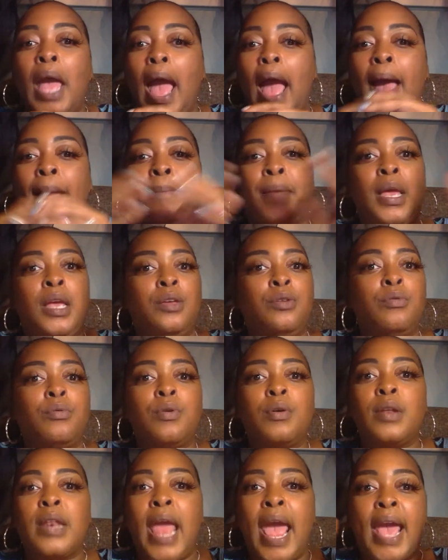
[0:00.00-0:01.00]
I mean, you
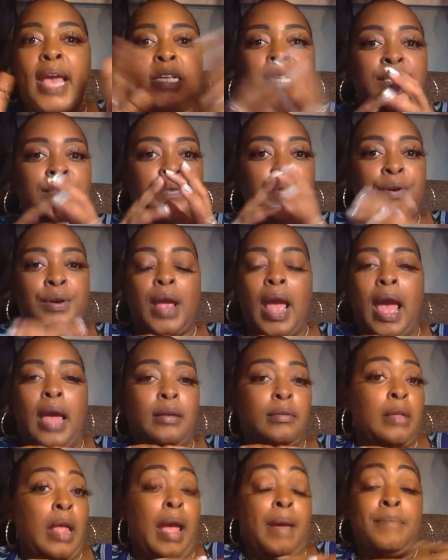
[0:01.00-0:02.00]
couldn't ask for,
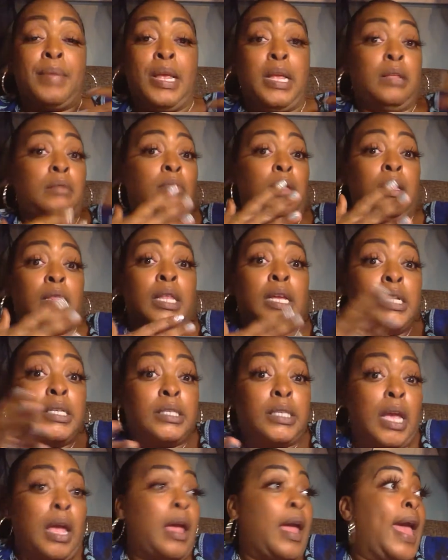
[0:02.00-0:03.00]
at
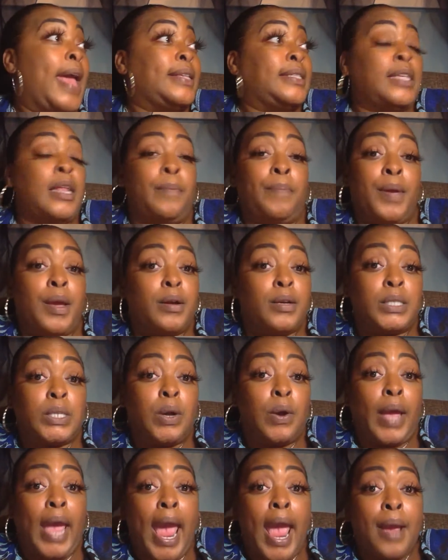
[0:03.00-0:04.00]
least as it appears
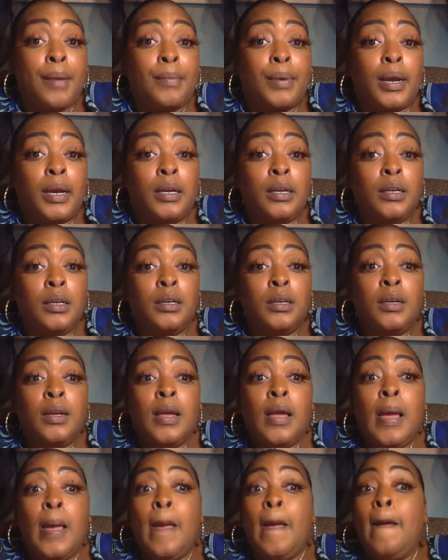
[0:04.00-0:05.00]
on camera.
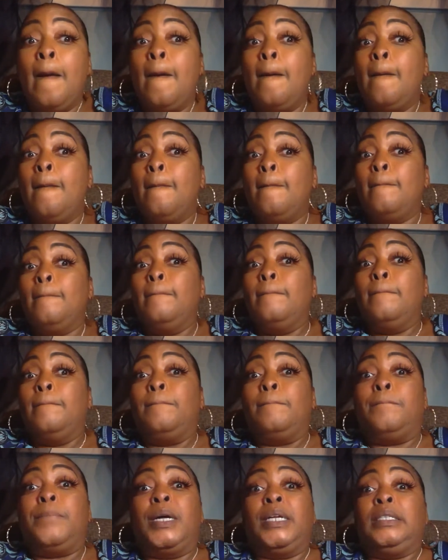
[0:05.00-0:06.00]

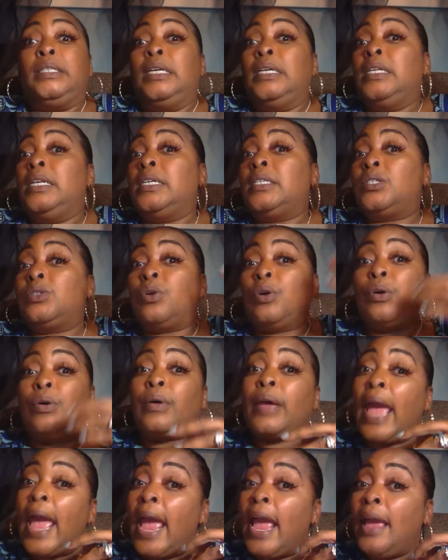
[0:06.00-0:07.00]
But then this girl
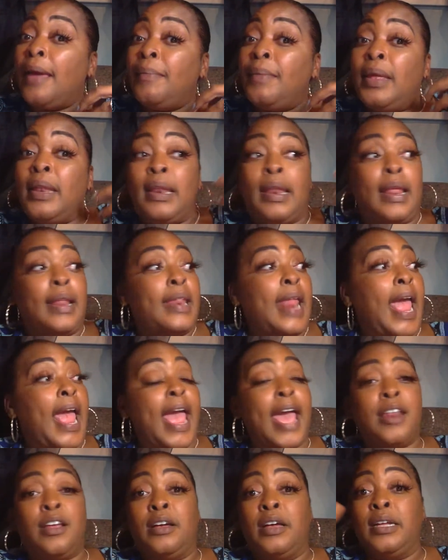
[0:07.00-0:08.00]
came and they
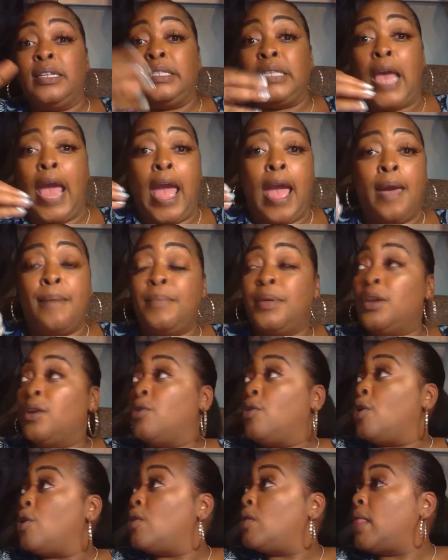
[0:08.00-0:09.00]
had a good time, and the
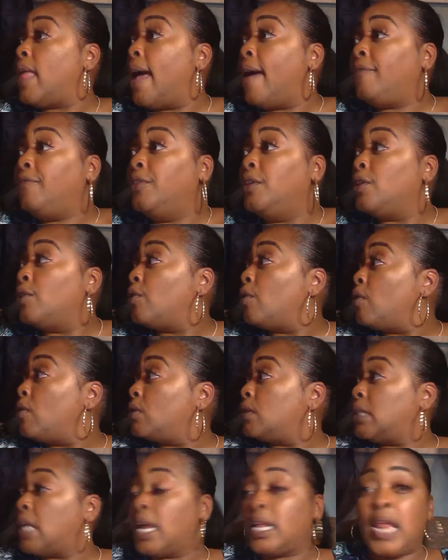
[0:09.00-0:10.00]
girl left, and the girl
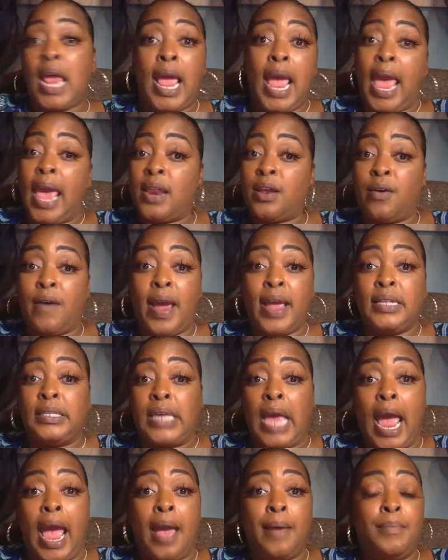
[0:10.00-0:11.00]
said they had a great
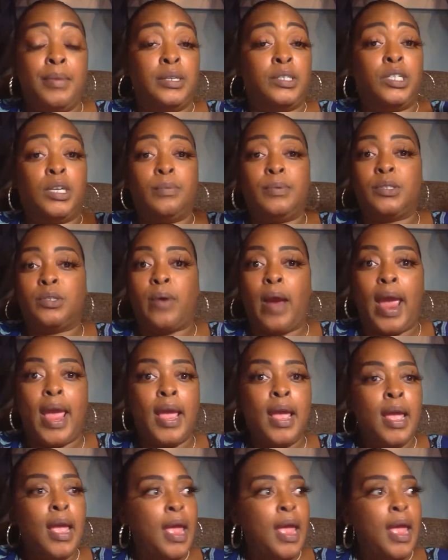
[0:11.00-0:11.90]
time and she was great.